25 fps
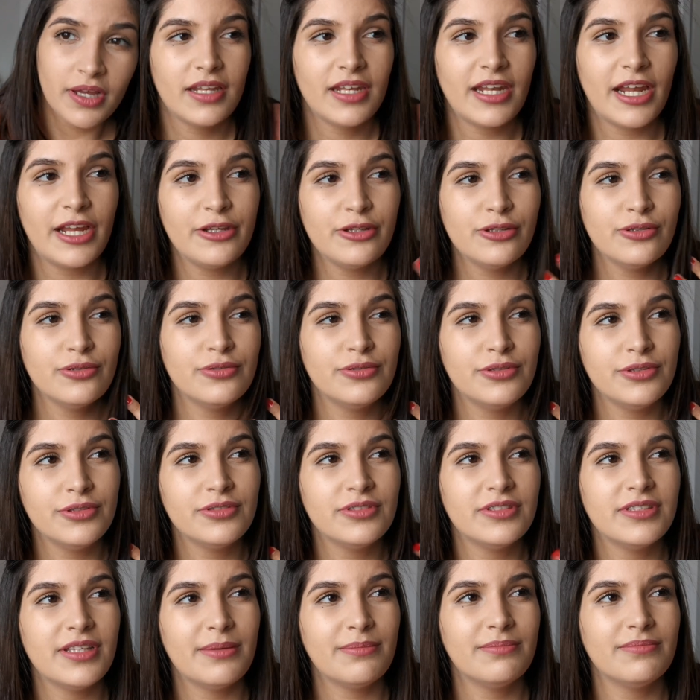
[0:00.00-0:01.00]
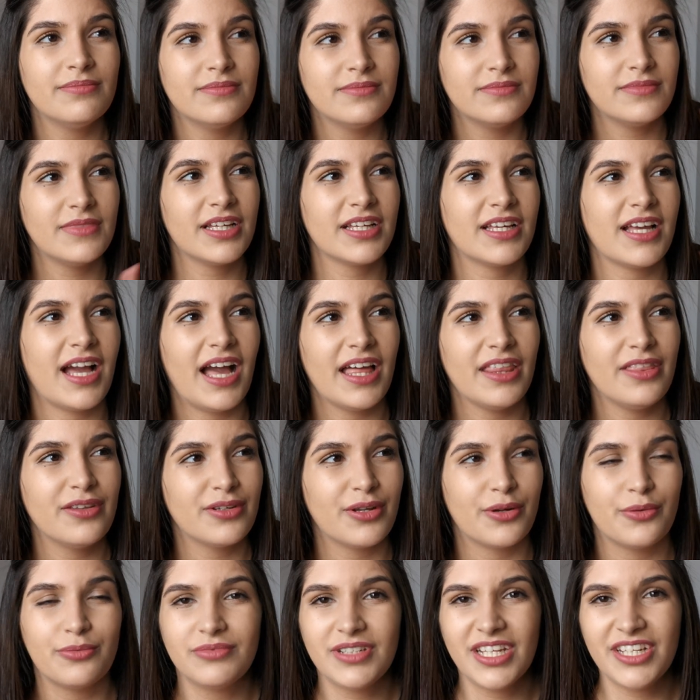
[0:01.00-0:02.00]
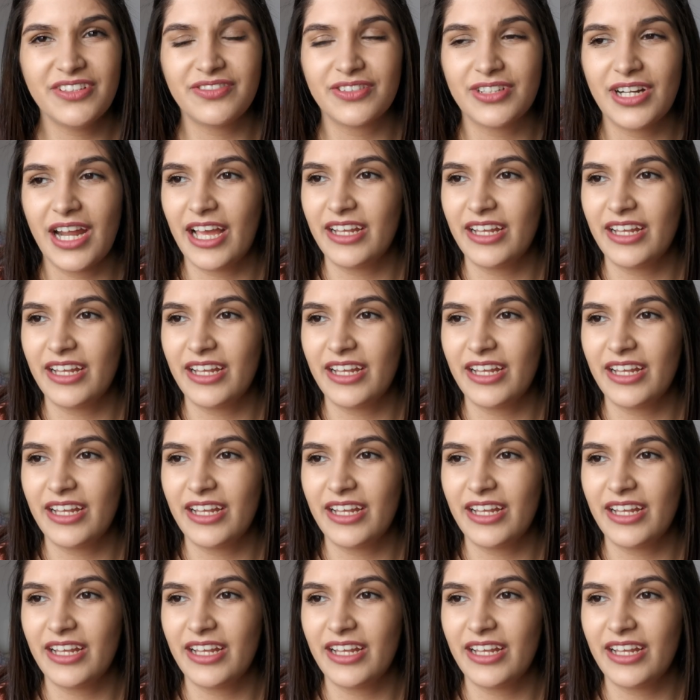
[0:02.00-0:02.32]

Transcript: and I would use them like, I don't know, never.